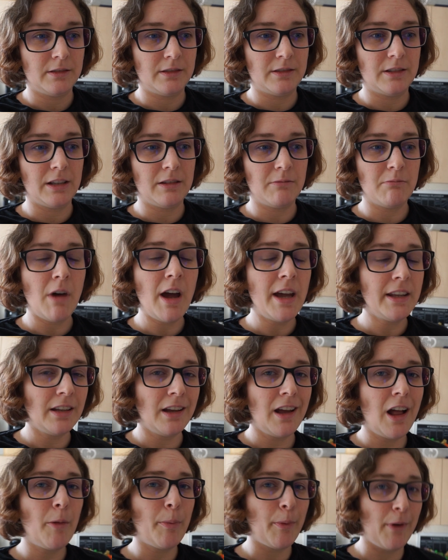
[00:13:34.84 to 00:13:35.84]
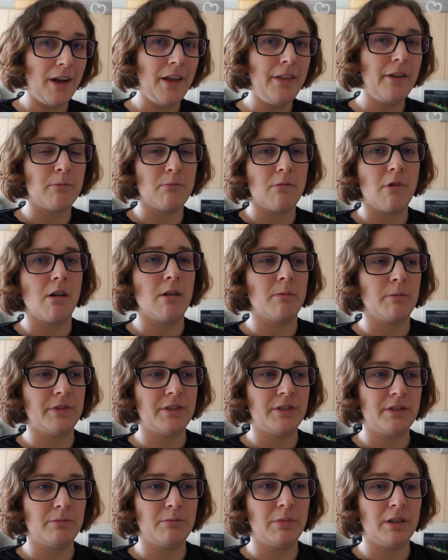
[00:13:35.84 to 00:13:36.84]
that might help other
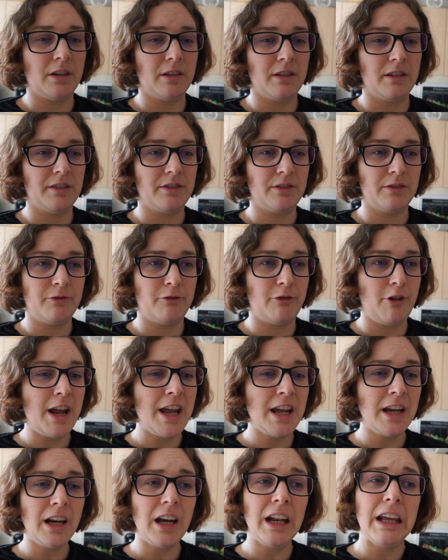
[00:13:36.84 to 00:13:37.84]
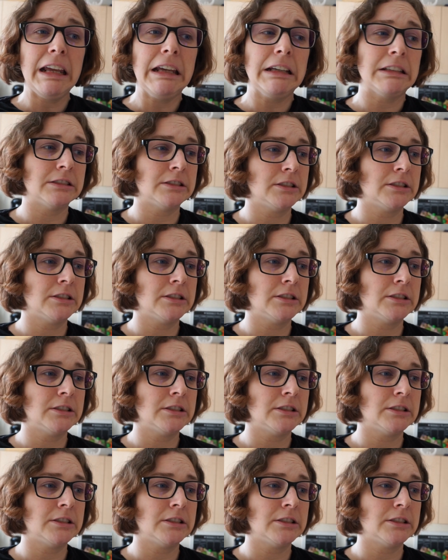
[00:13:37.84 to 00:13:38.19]
moms, because frankly,